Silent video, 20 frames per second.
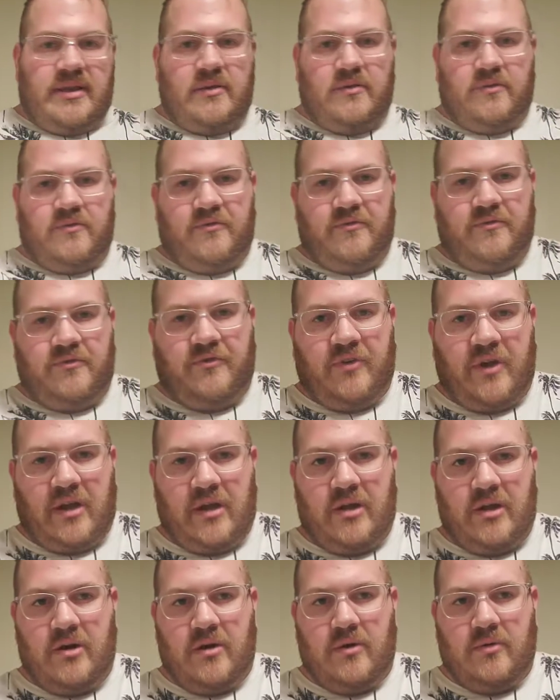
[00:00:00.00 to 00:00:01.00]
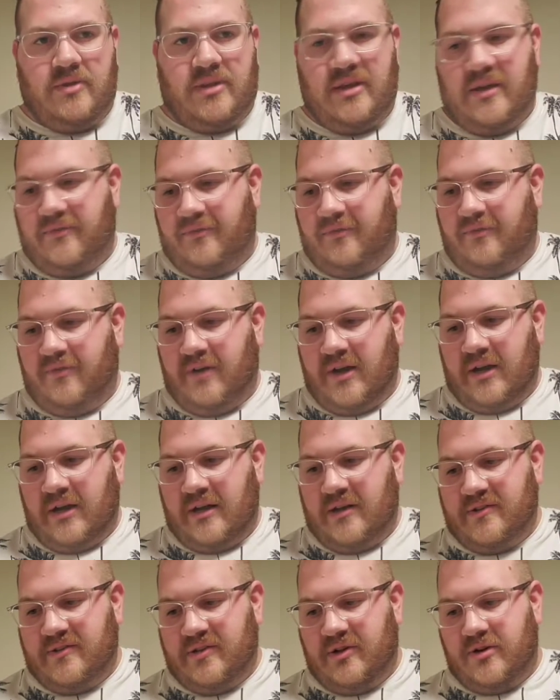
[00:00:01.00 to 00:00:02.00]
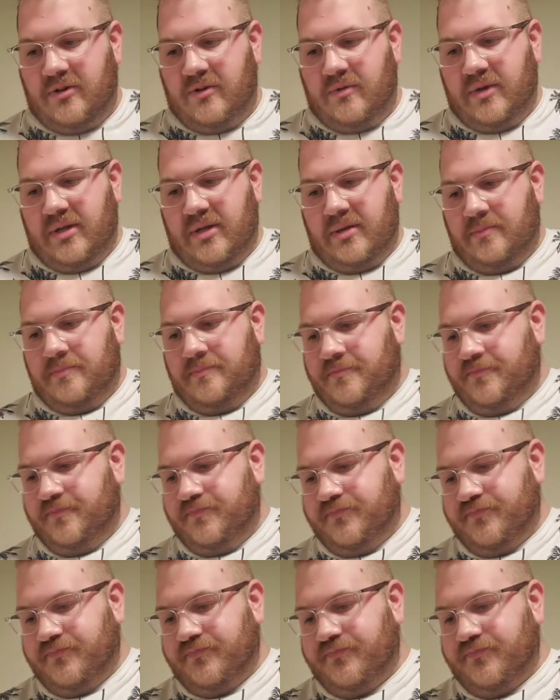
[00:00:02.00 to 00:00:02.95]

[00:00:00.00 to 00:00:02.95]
They don't fucking know what the fuck it is they're doing.